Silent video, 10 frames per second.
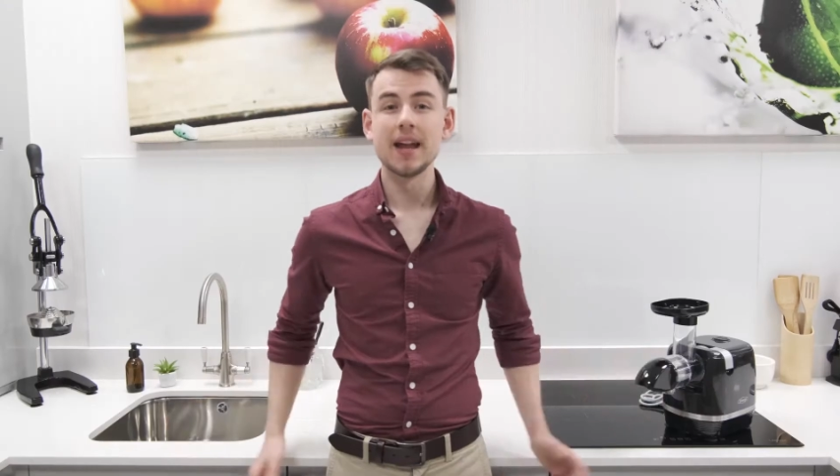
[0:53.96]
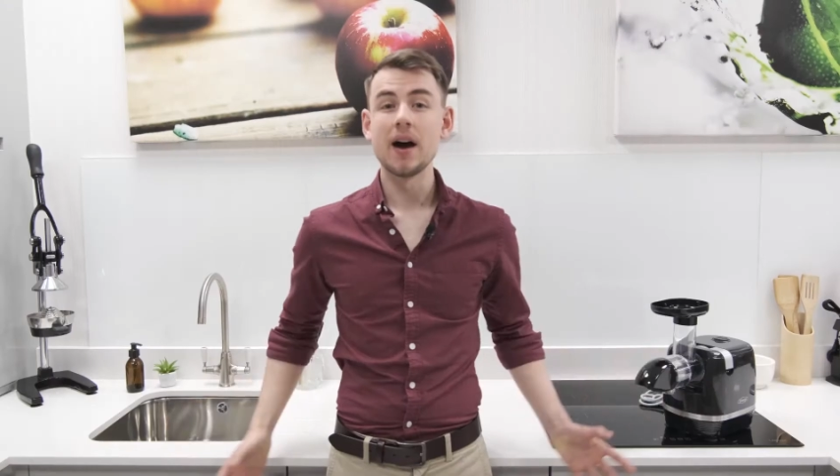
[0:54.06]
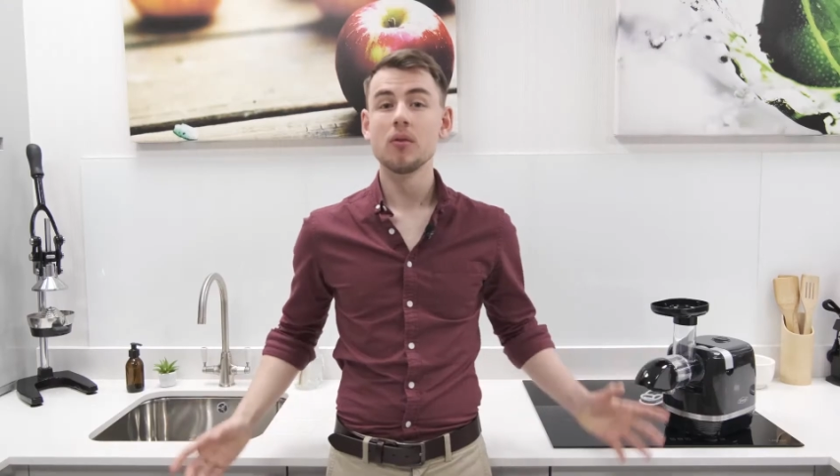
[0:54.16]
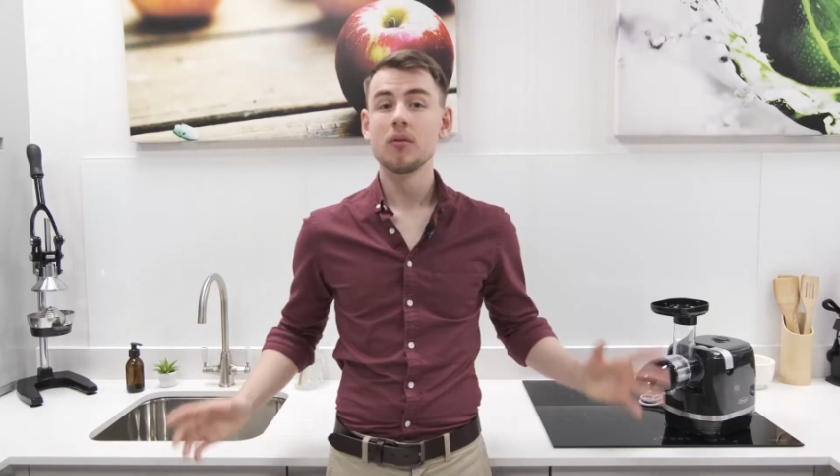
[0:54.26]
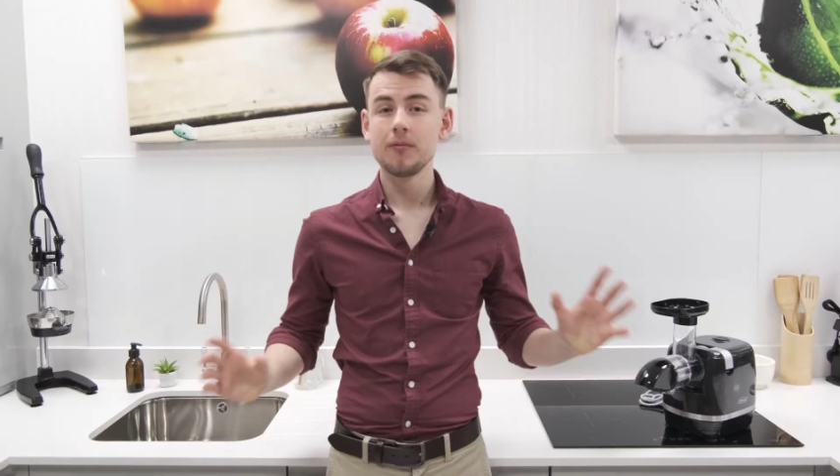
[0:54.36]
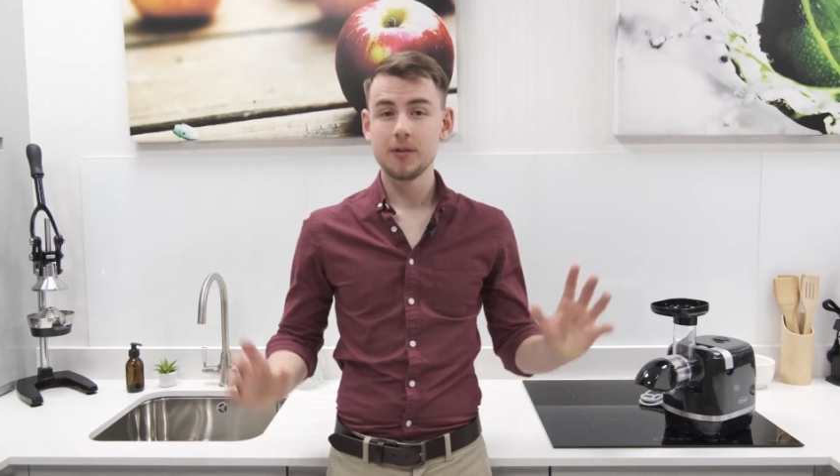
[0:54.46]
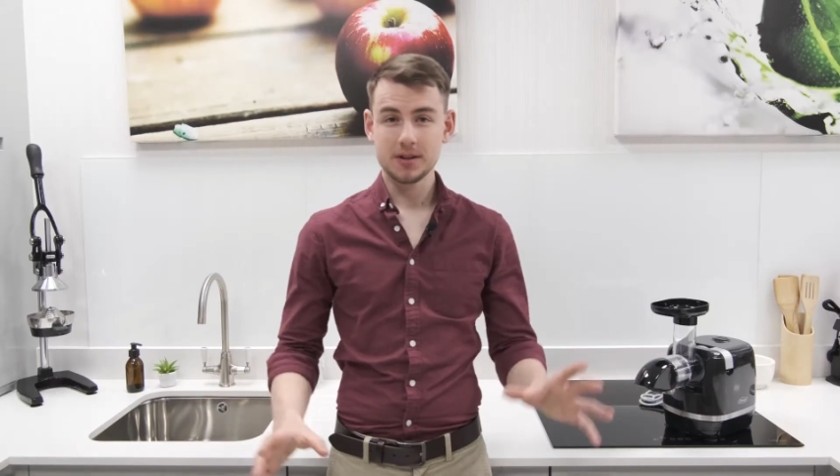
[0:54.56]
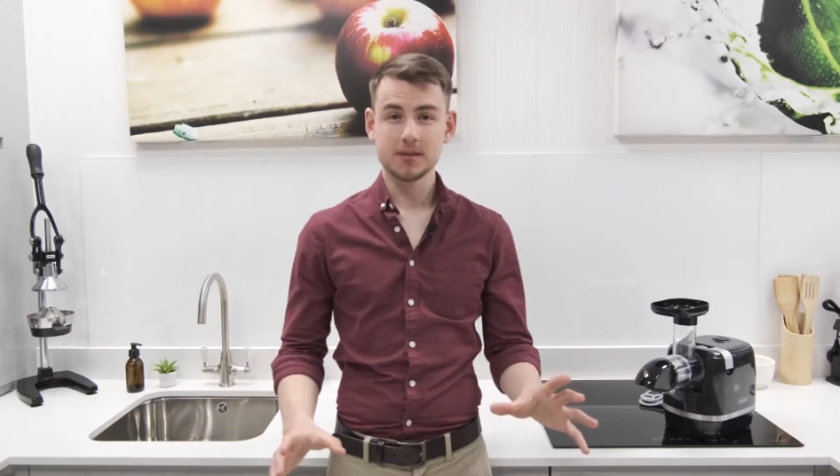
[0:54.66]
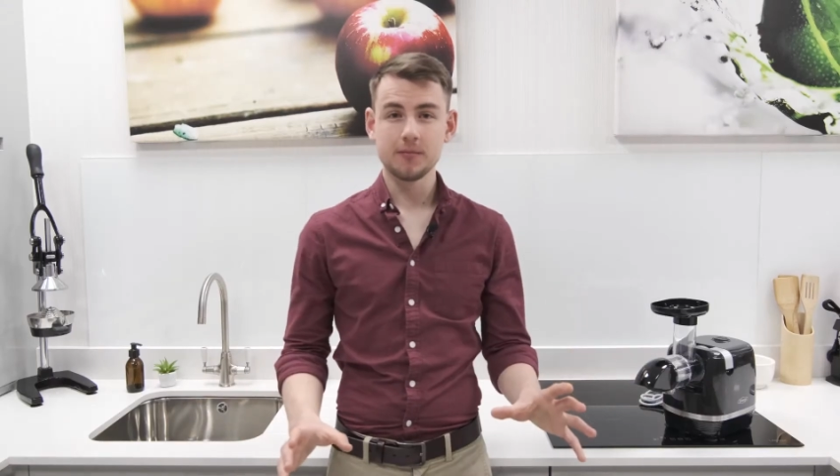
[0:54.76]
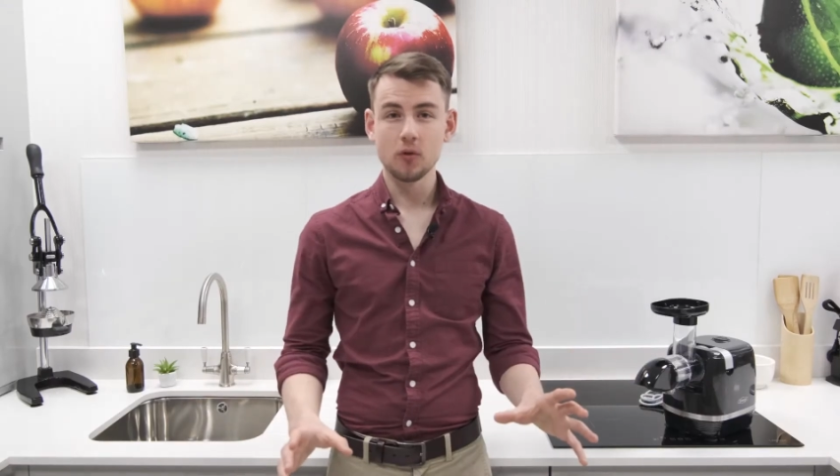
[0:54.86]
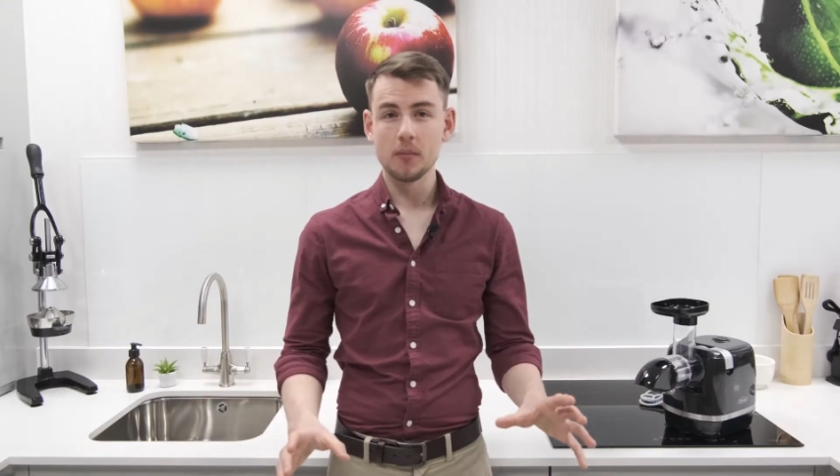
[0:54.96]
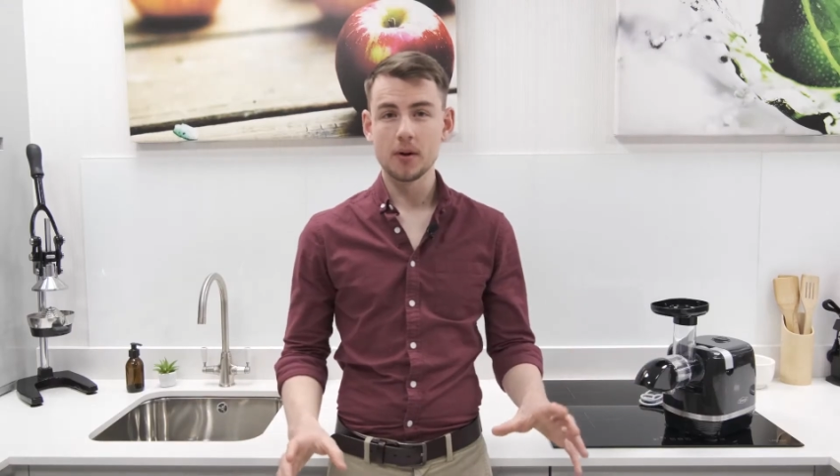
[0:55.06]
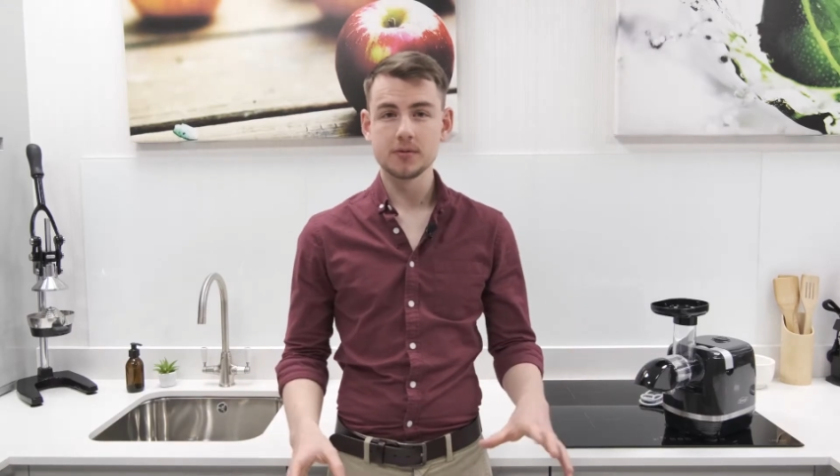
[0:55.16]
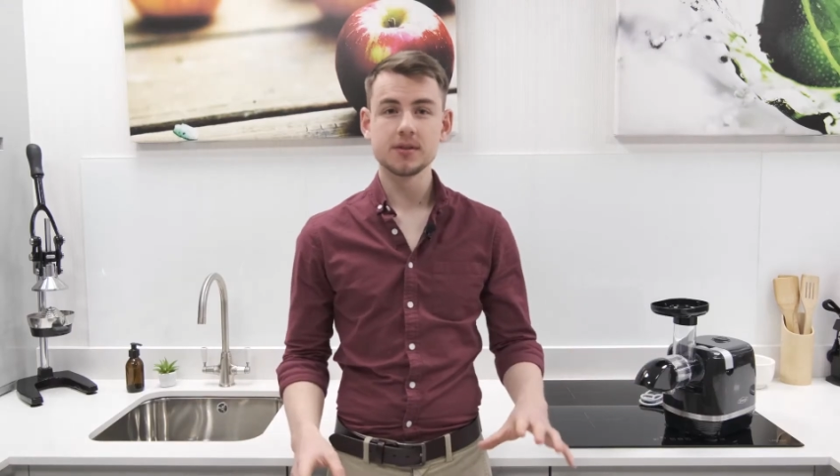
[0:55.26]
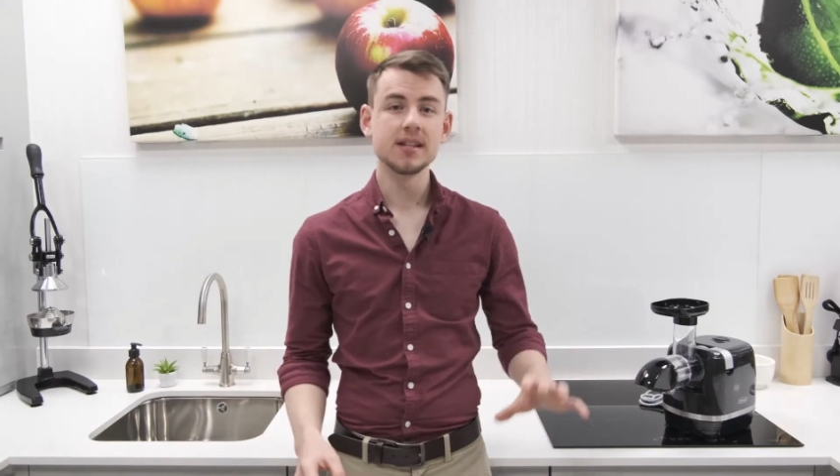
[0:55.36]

Now, first and foremost,